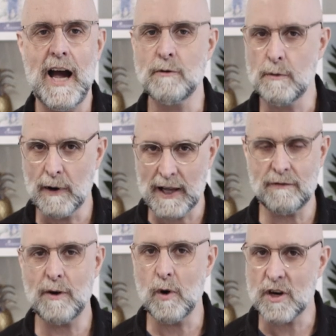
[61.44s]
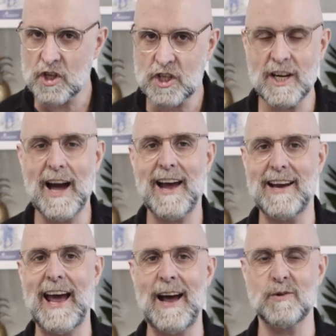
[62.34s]
And we believe we want to
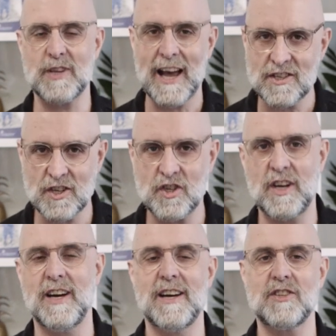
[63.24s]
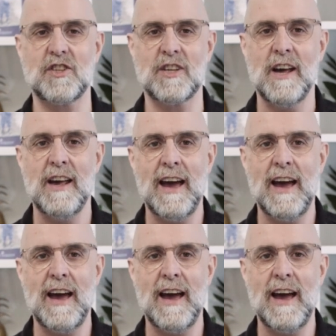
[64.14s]
shine out as a church.